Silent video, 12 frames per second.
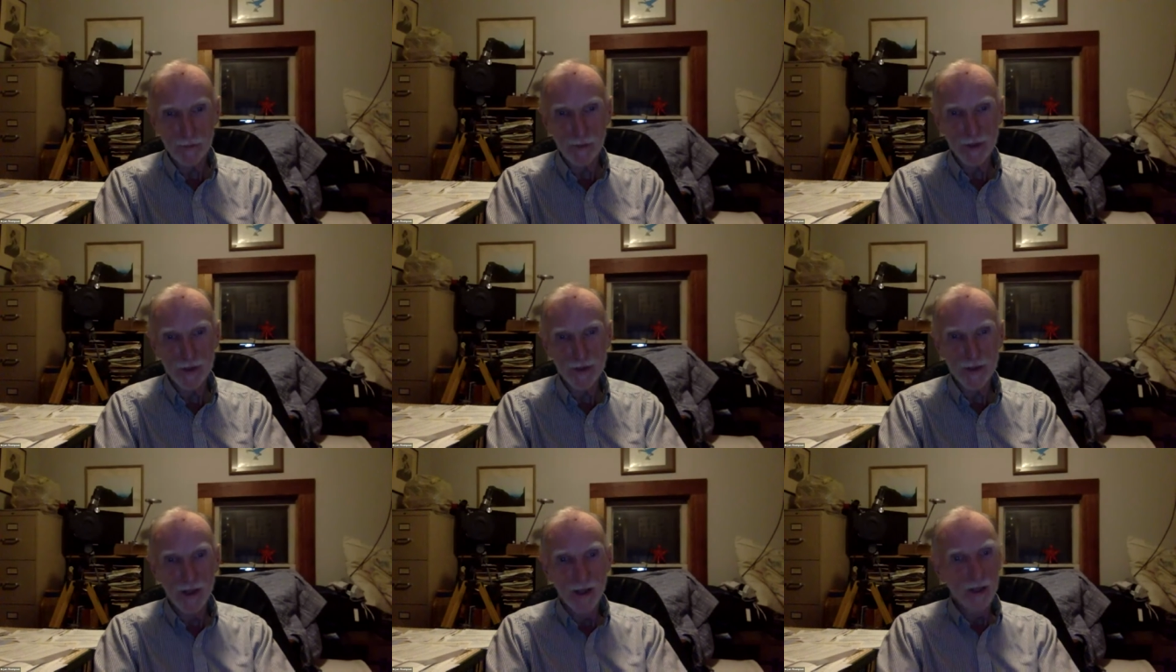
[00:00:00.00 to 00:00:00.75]

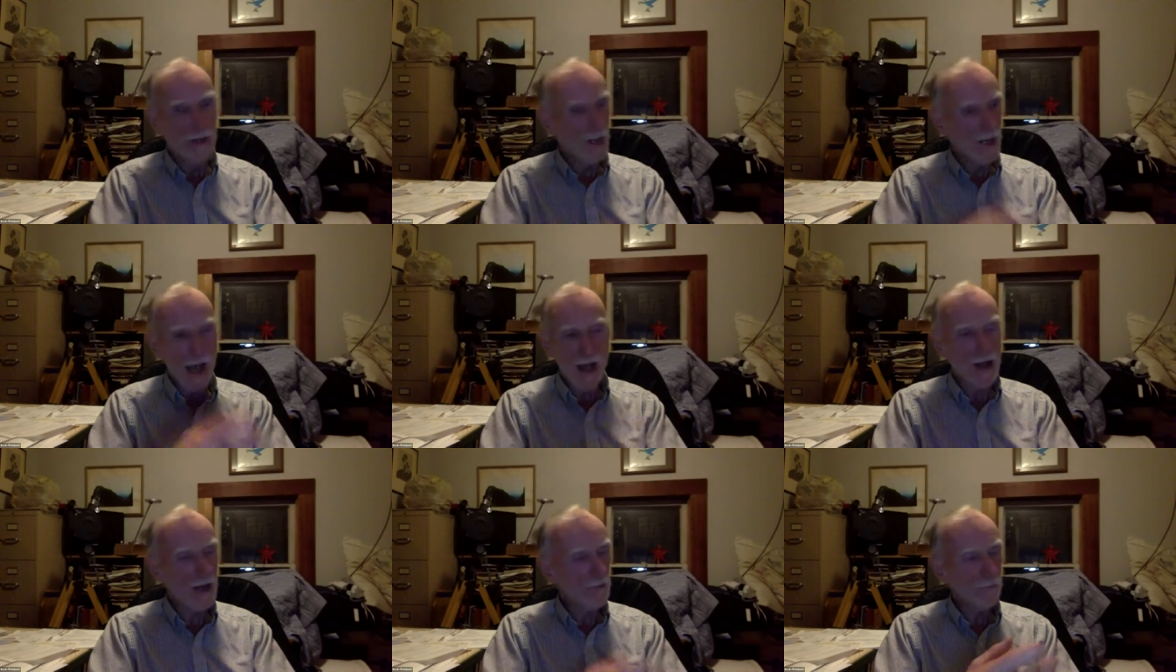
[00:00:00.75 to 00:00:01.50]
because it
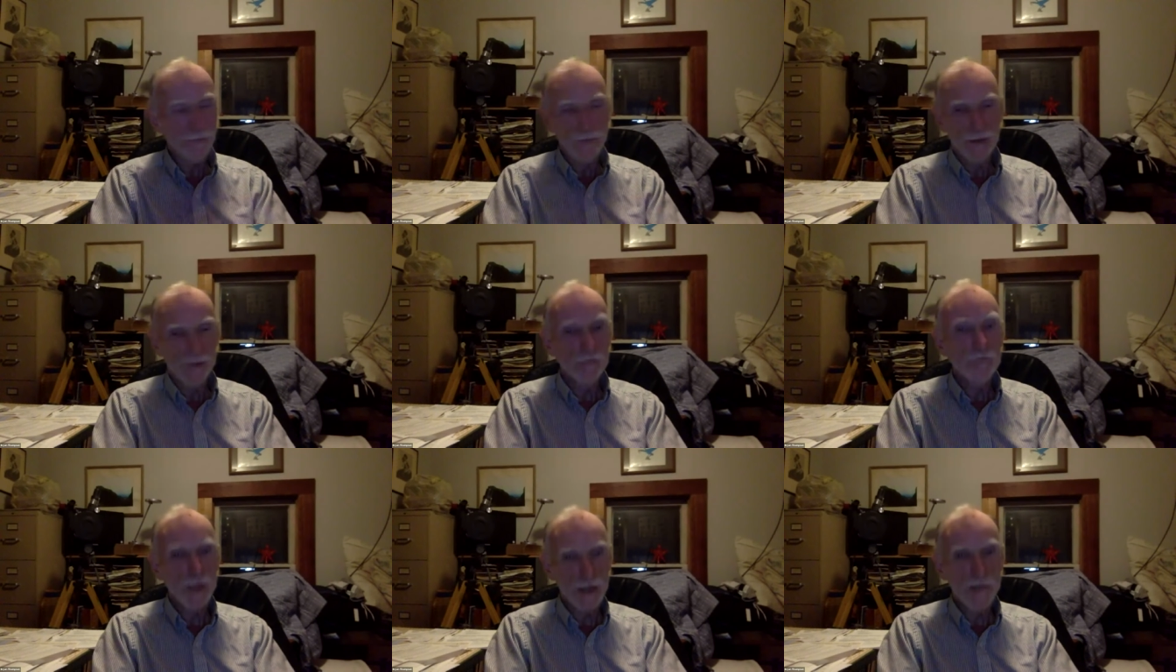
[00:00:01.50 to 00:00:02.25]
ha-
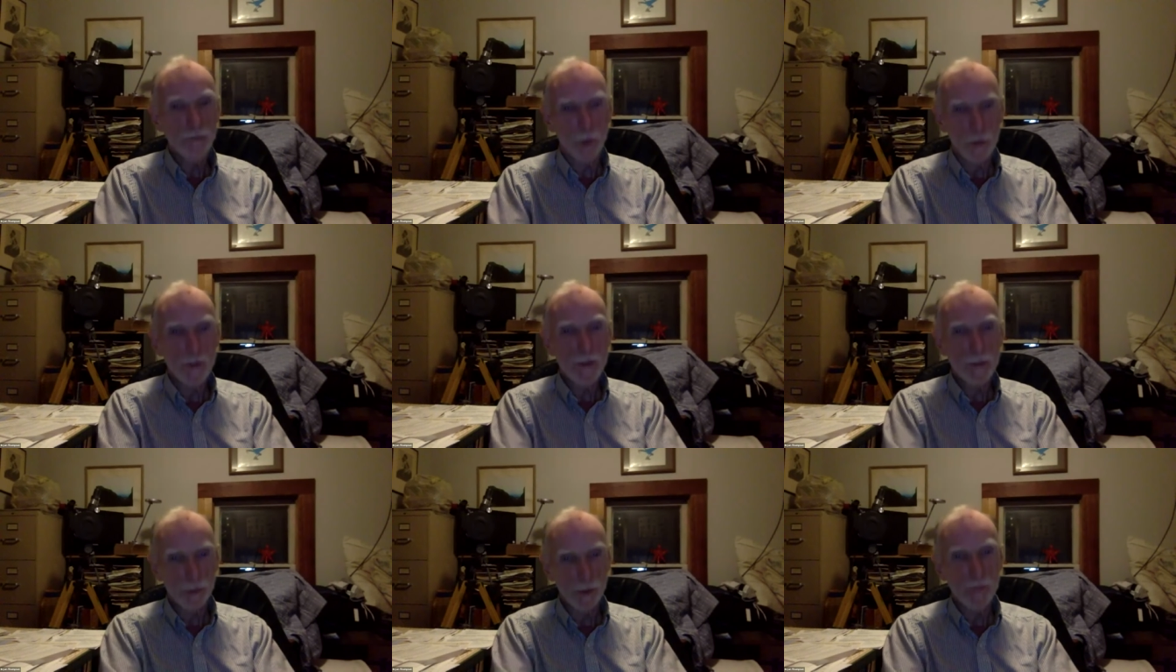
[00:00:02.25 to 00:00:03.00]
we need more
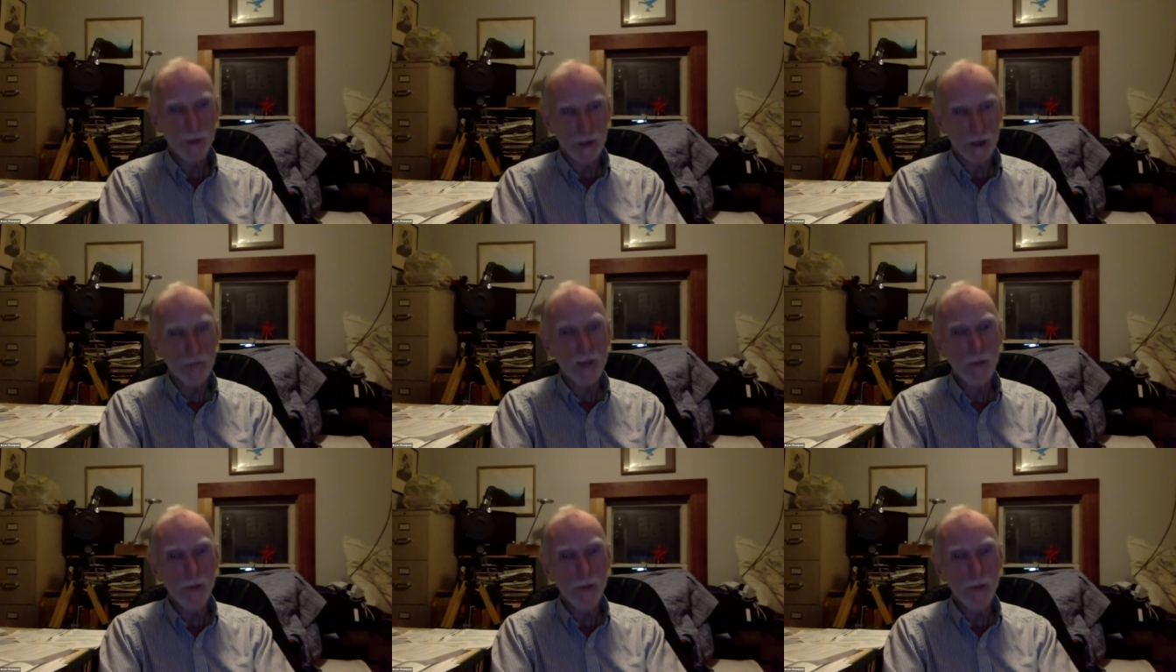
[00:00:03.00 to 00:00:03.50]
people to pick it up.